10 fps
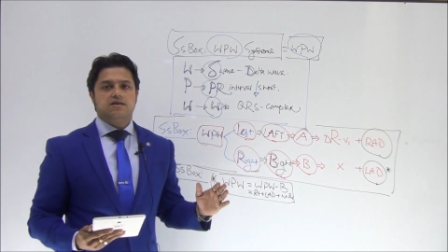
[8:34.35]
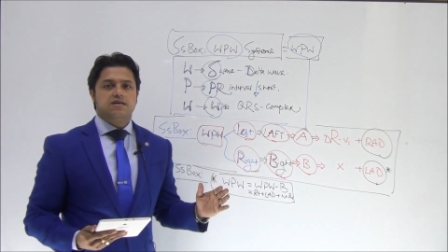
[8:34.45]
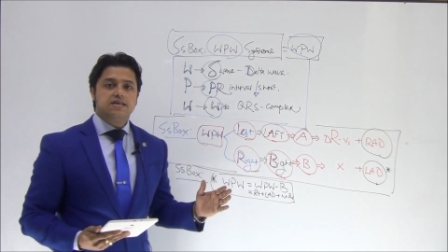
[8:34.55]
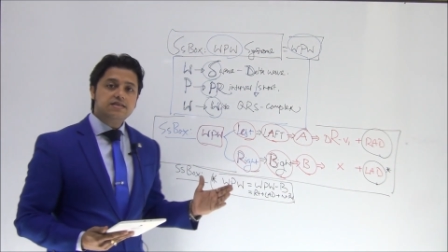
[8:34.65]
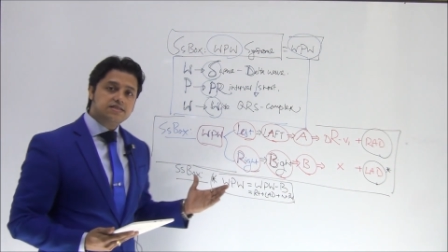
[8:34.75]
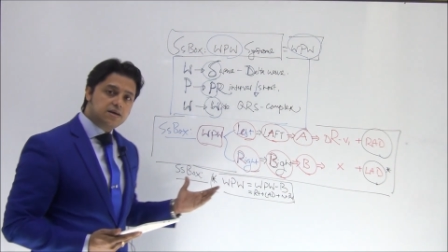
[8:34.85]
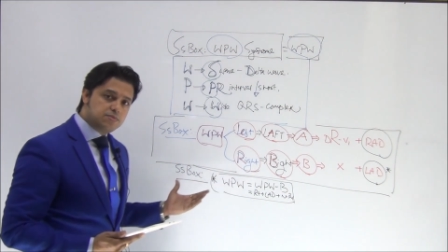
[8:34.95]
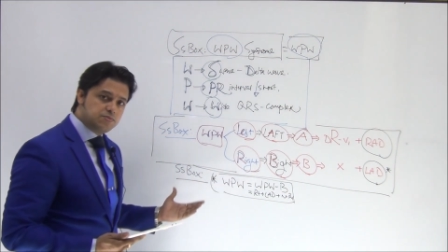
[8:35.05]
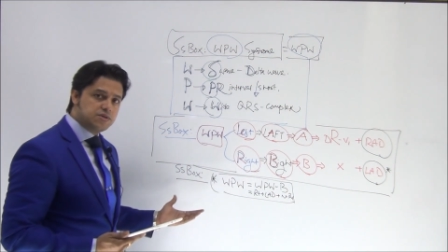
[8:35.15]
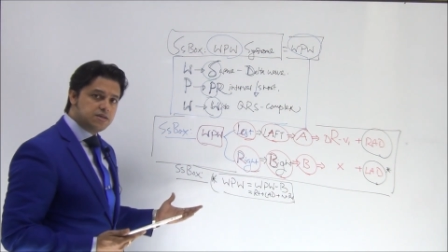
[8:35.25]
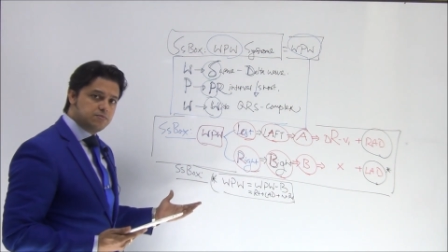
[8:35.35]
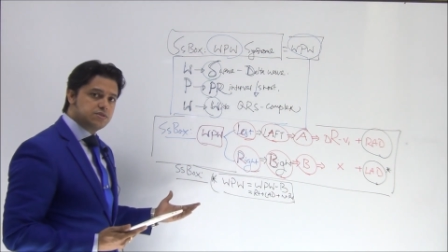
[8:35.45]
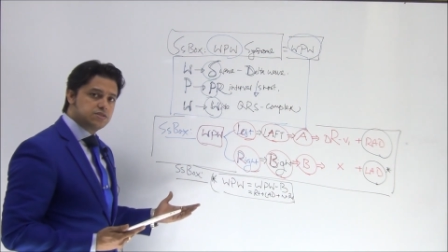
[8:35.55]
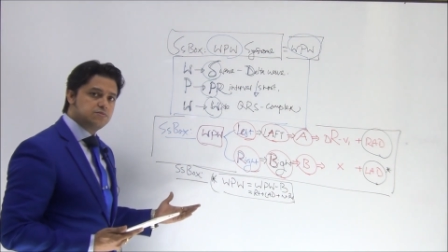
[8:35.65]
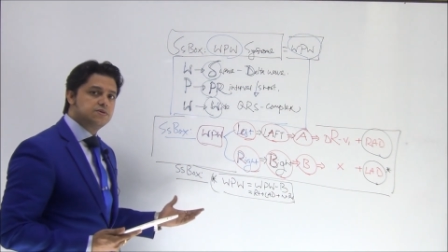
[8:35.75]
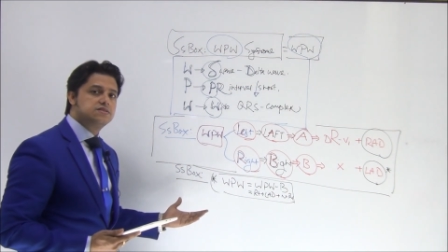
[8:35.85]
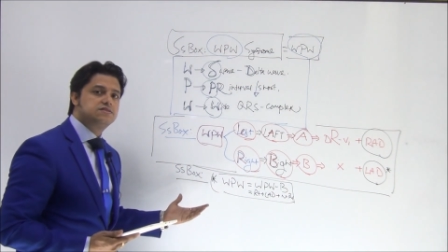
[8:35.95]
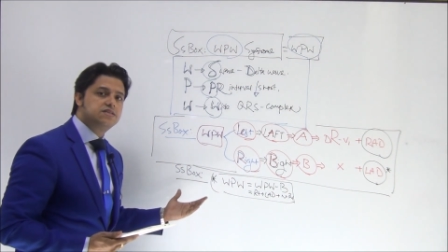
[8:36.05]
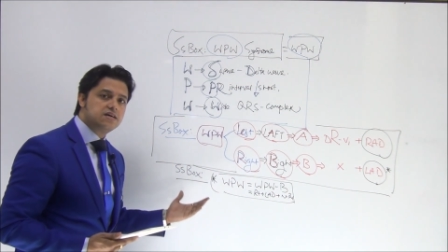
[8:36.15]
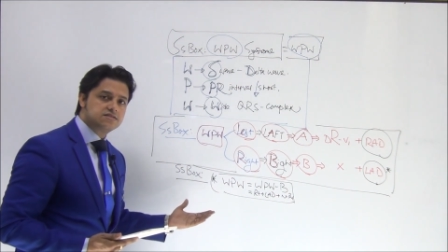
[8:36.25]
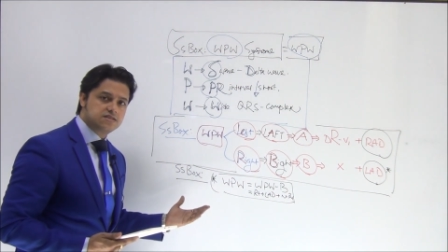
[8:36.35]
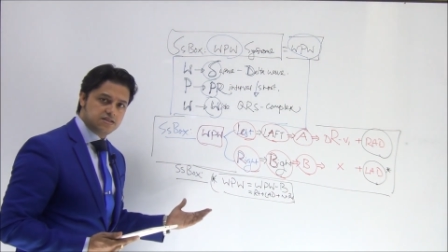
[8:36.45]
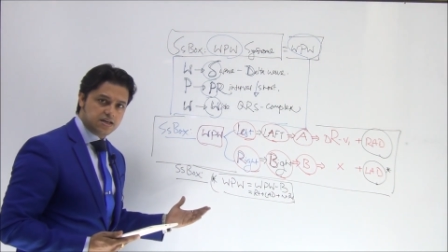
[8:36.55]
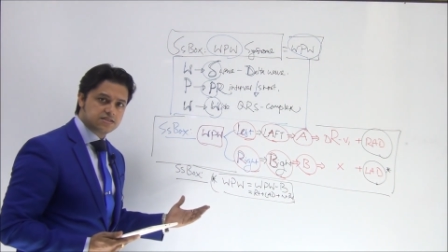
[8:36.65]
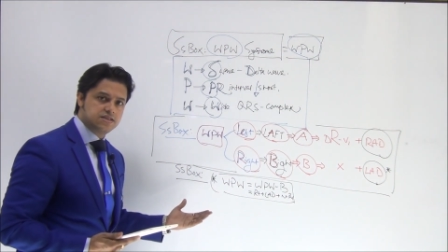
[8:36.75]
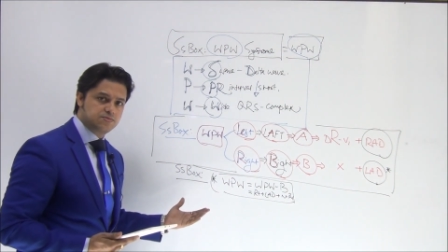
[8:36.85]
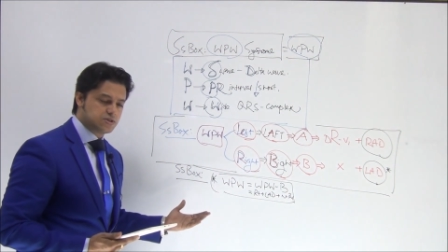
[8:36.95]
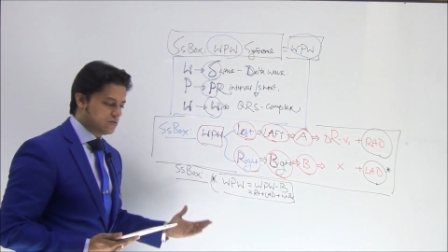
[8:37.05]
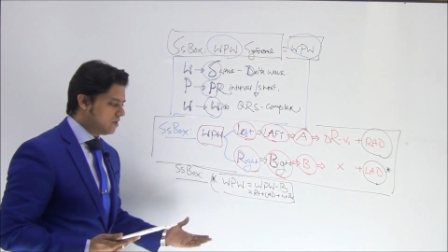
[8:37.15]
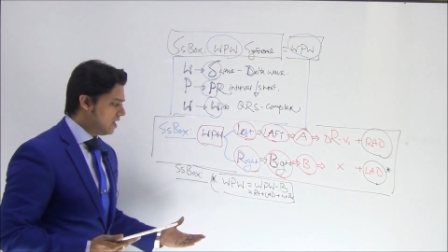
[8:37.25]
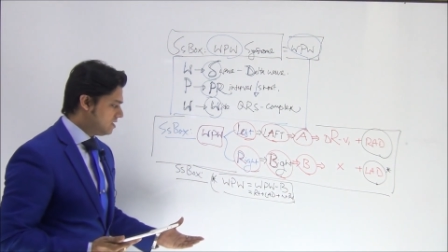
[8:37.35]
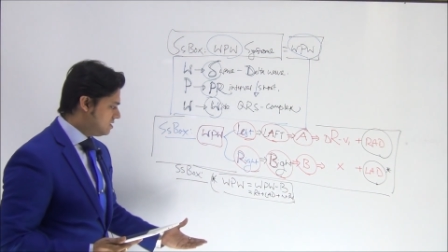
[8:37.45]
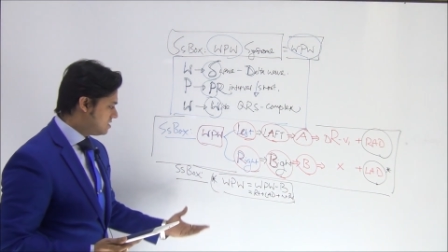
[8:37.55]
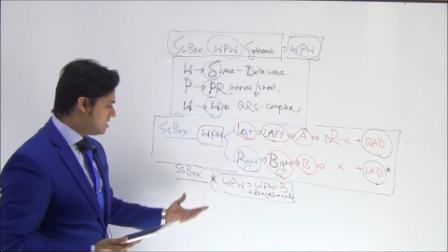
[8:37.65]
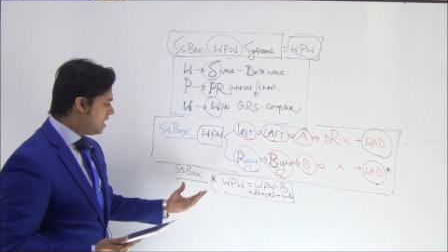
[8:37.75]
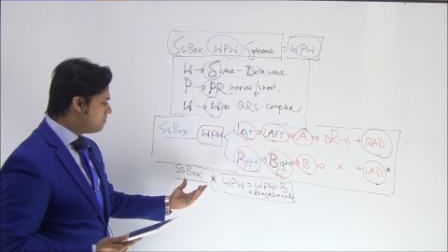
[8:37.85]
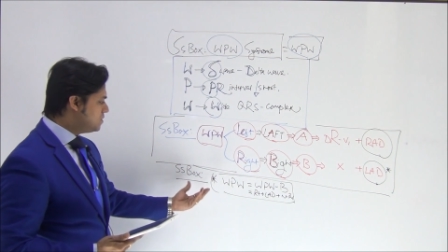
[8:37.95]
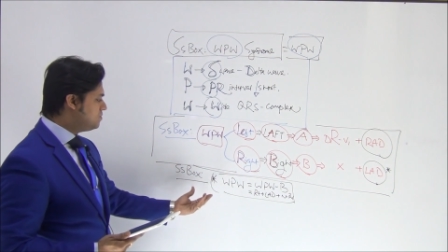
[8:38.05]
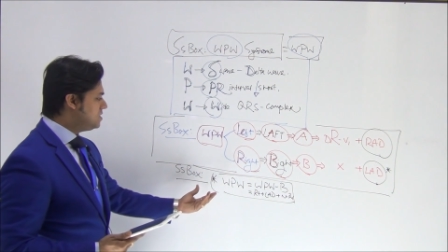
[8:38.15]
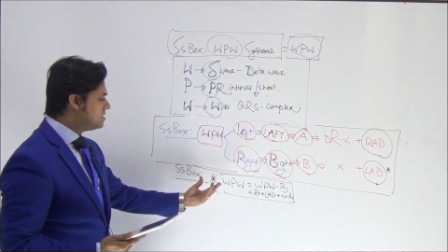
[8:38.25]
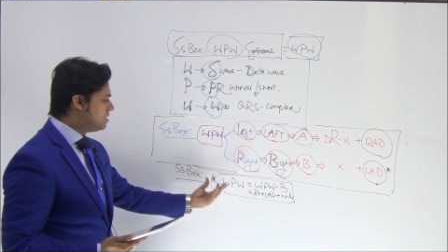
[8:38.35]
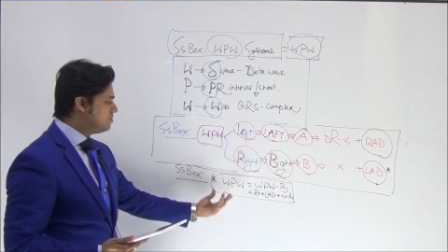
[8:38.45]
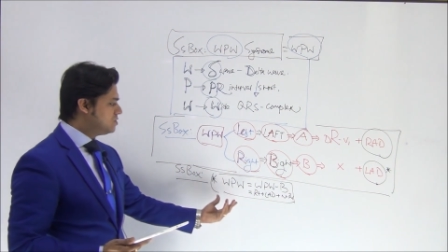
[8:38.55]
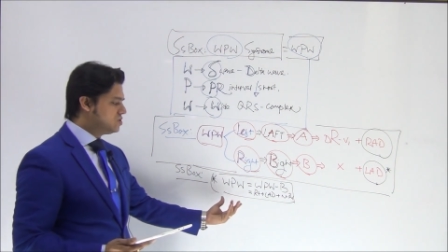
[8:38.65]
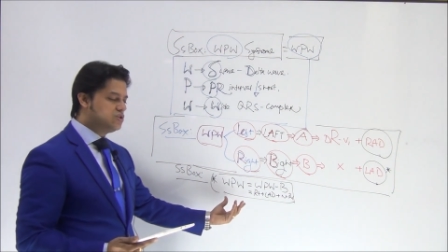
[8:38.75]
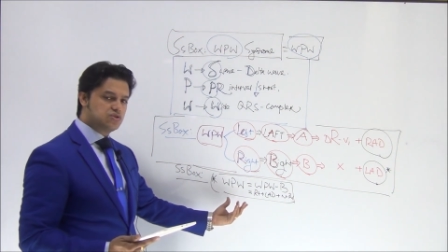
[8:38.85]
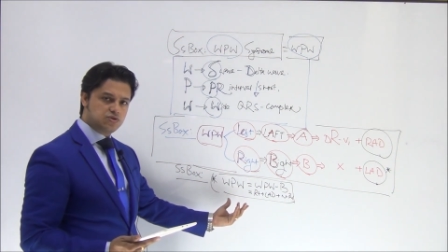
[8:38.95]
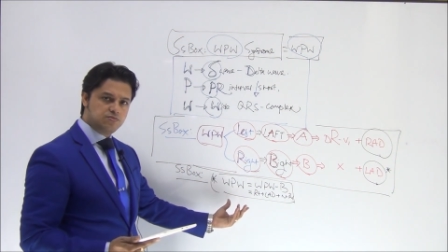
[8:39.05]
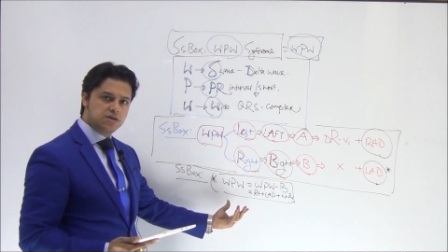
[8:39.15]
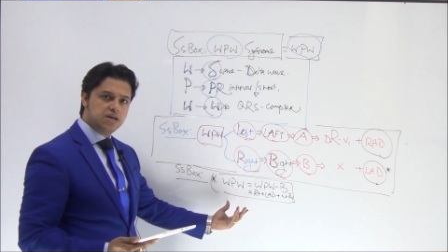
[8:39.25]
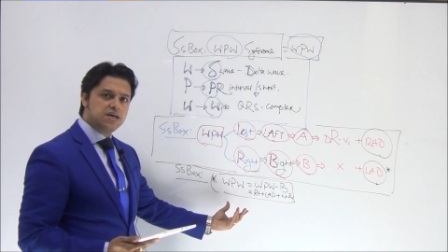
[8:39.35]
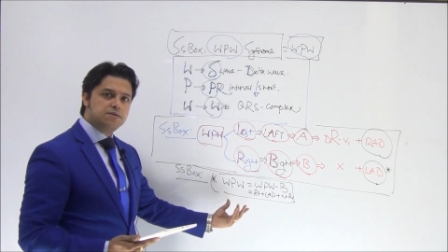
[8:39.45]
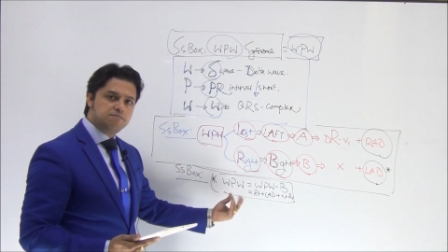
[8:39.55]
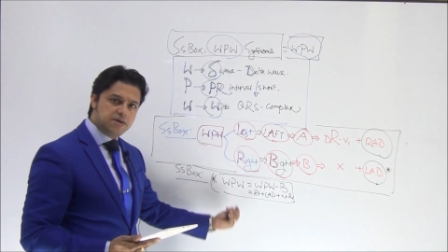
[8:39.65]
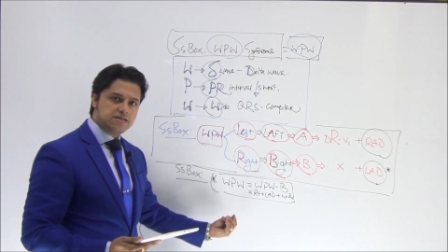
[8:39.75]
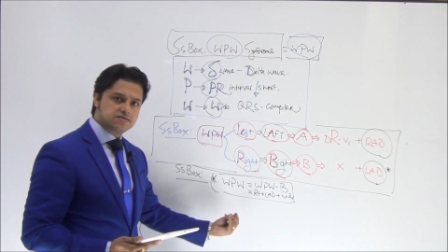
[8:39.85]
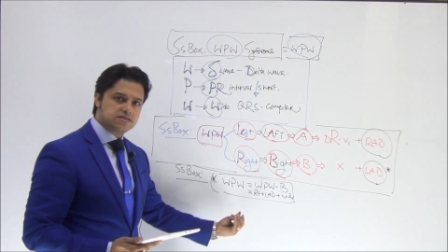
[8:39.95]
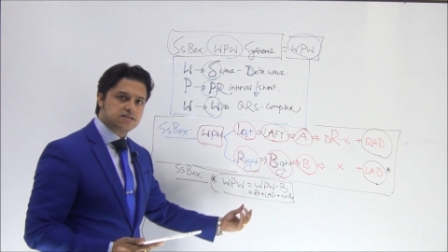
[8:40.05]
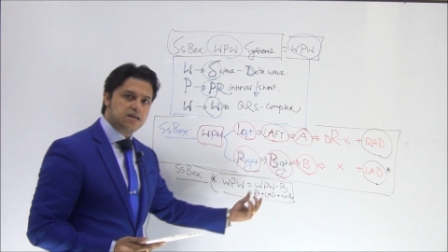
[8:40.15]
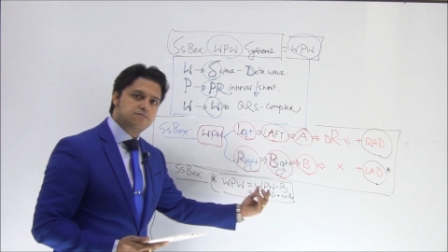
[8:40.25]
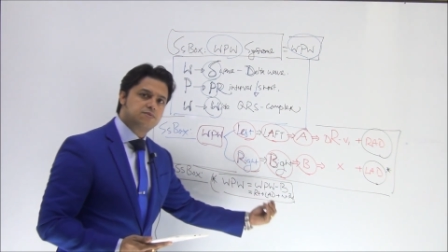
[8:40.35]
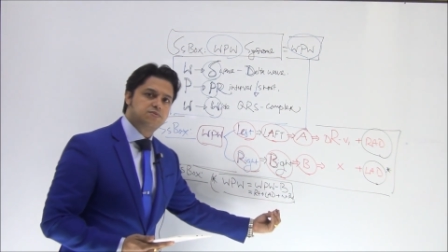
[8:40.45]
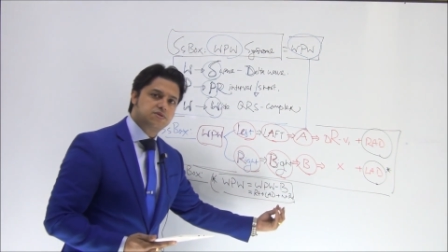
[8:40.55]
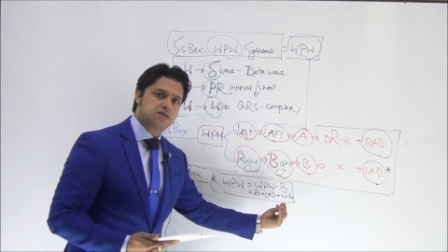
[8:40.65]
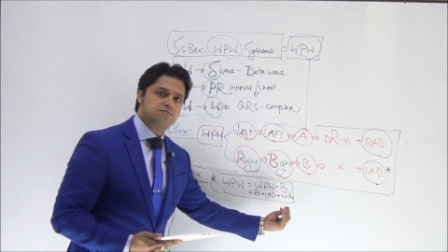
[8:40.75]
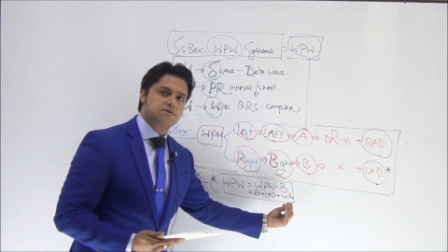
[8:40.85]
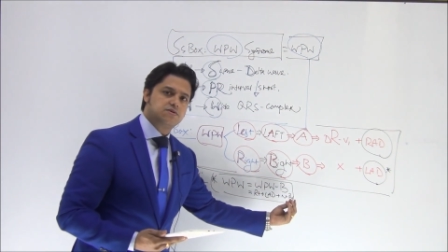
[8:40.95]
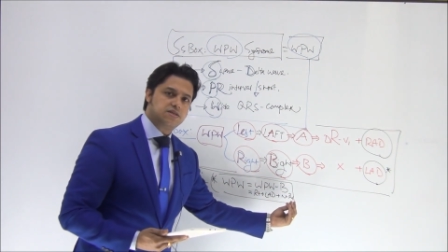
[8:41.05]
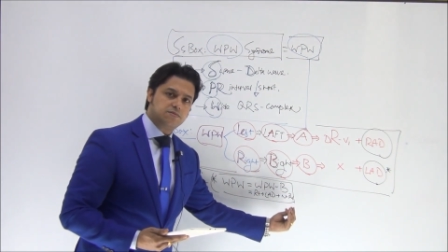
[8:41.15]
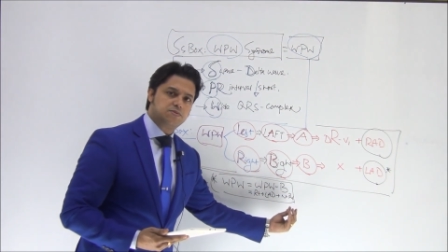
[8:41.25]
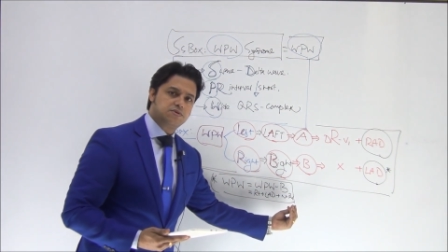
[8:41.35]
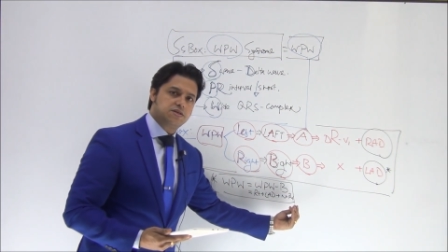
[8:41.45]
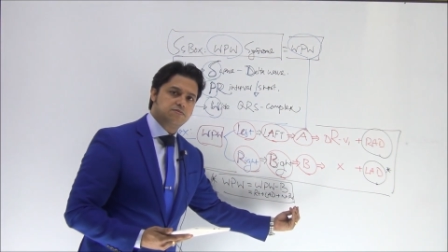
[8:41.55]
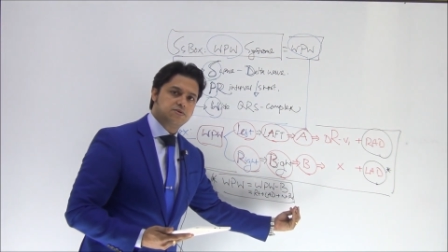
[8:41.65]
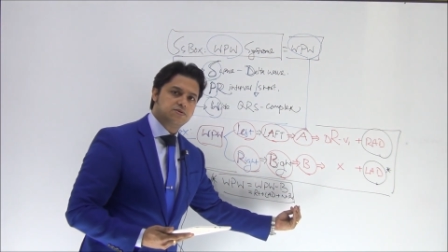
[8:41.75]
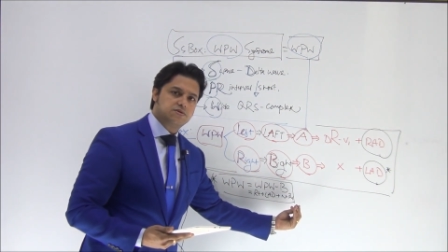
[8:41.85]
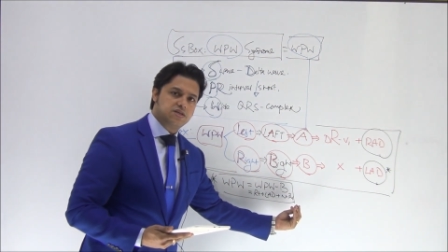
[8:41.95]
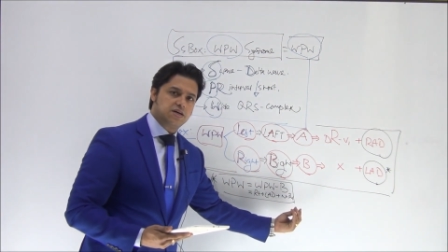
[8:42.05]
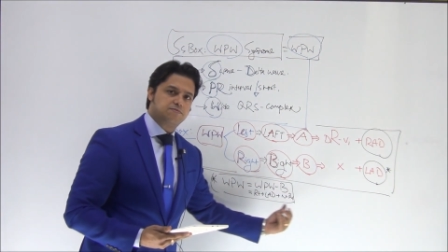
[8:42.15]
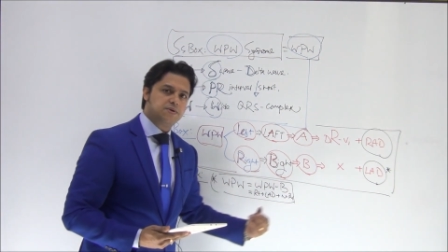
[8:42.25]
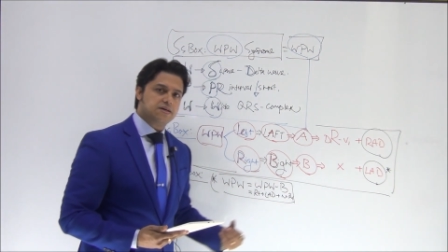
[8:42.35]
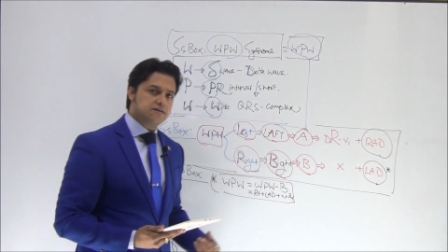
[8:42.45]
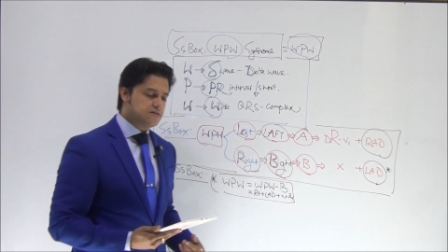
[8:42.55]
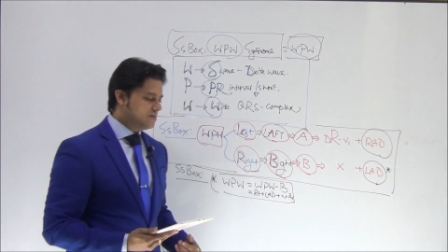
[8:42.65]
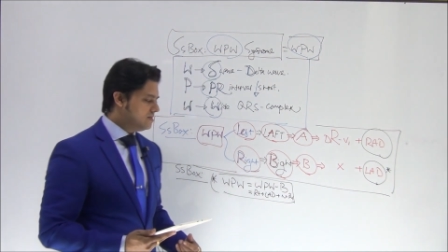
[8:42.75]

in WPW syndrome is just an exception, right? The WPW syndrome means the WPW type B